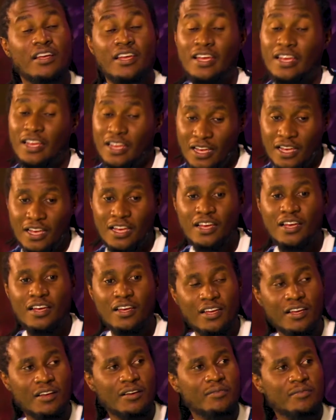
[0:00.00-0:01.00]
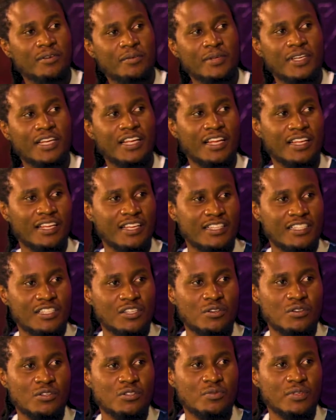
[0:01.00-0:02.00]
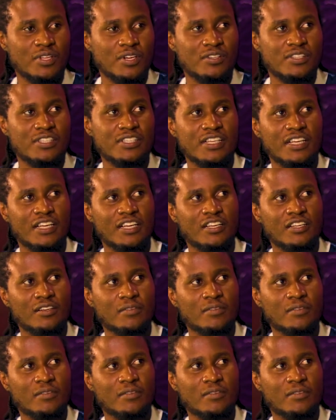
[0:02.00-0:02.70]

Yeah. I mean, eating goes without saying.